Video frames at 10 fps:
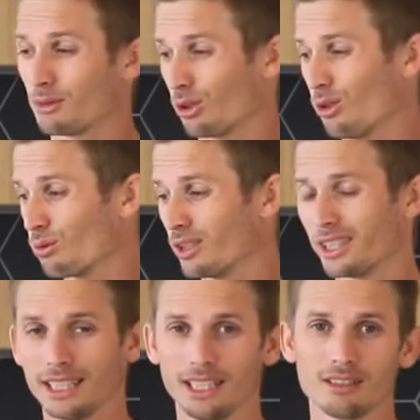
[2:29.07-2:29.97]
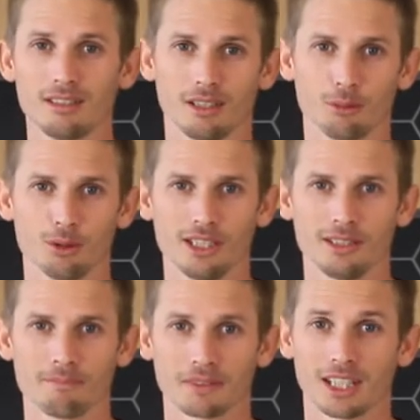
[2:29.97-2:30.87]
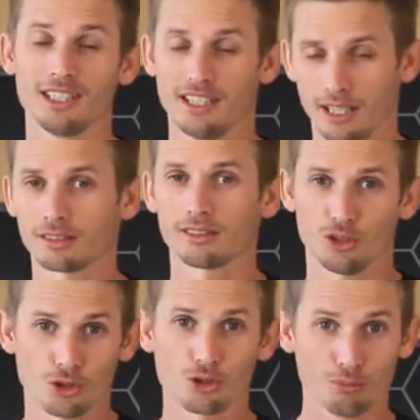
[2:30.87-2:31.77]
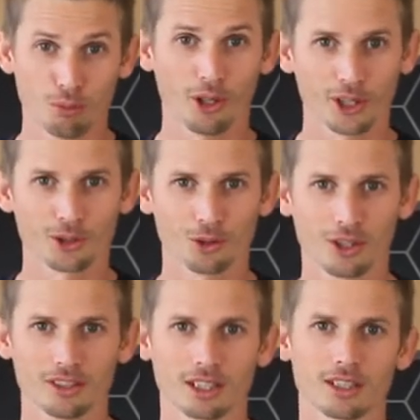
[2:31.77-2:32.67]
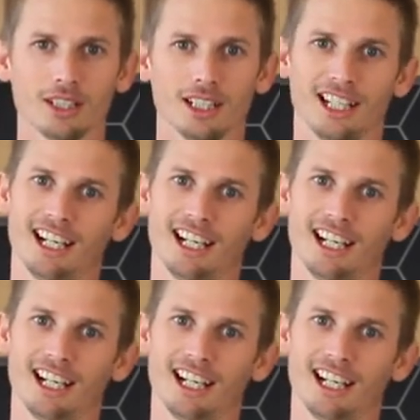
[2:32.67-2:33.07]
So really, in summary, yes, you should buy a grinder.